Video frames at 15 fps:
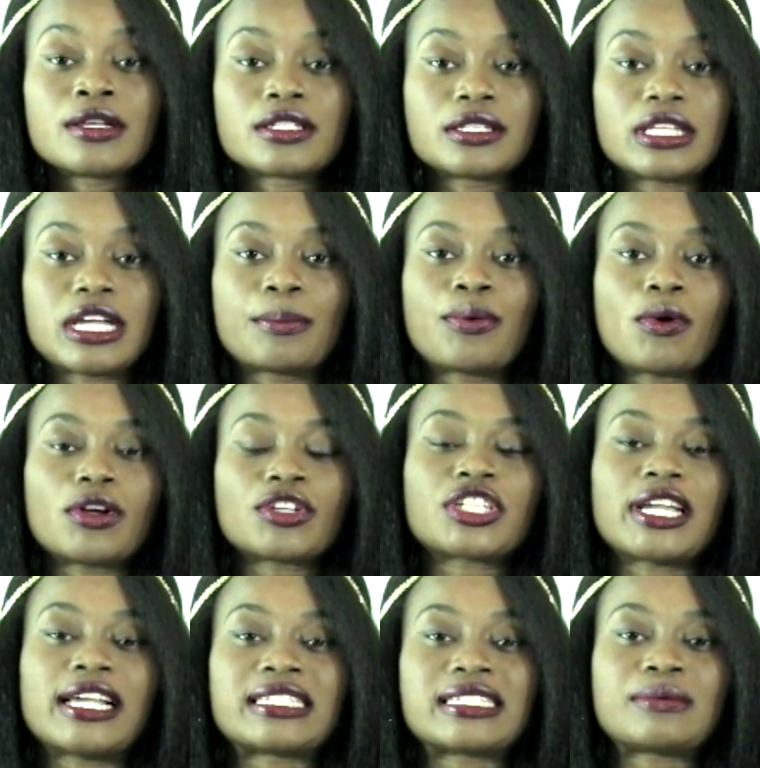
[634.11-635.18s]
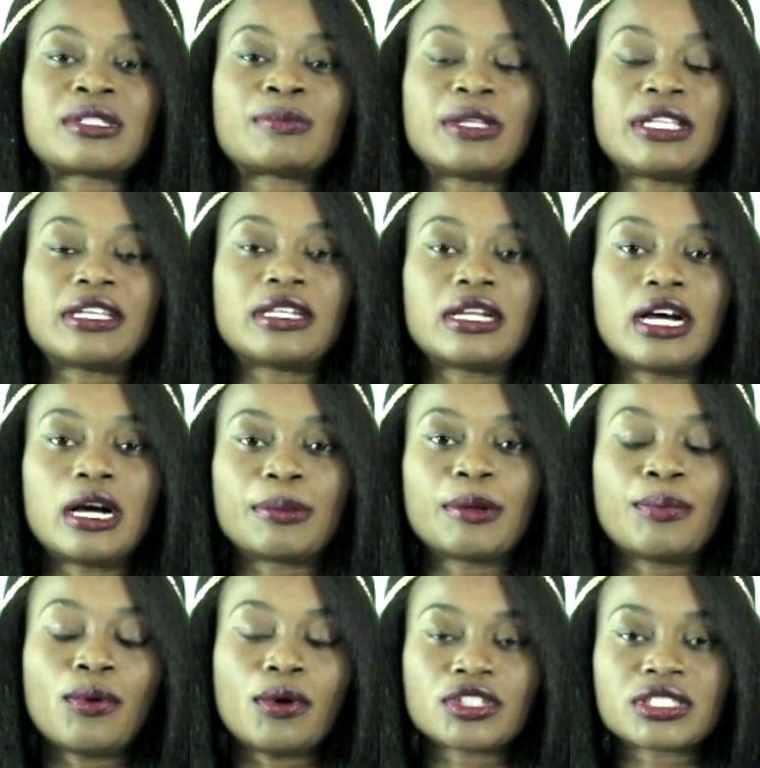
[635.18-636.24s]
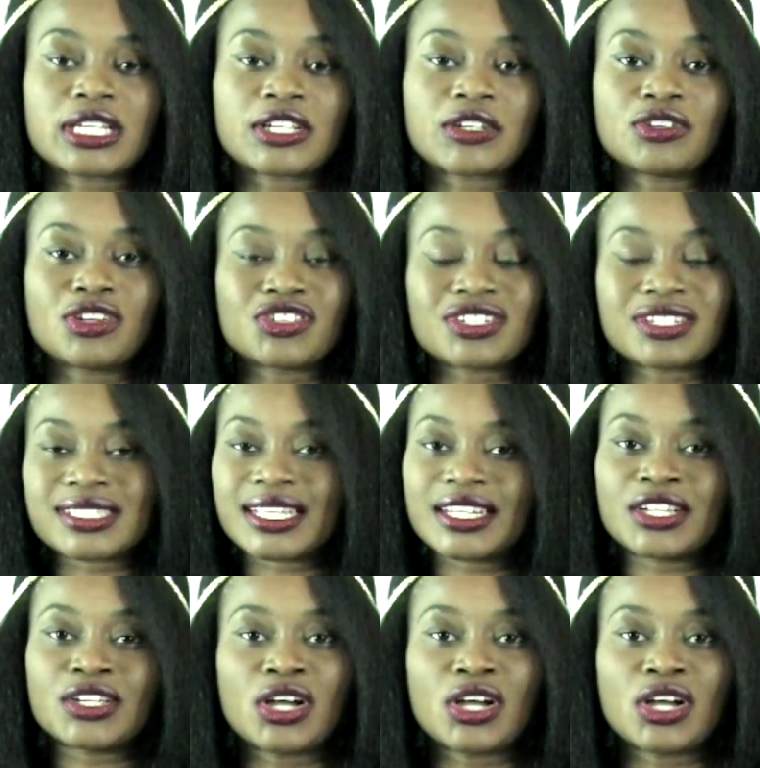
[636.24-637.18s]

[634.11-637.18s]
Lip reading: So then Portia ends up speaking up, and Portia's like, you know, just let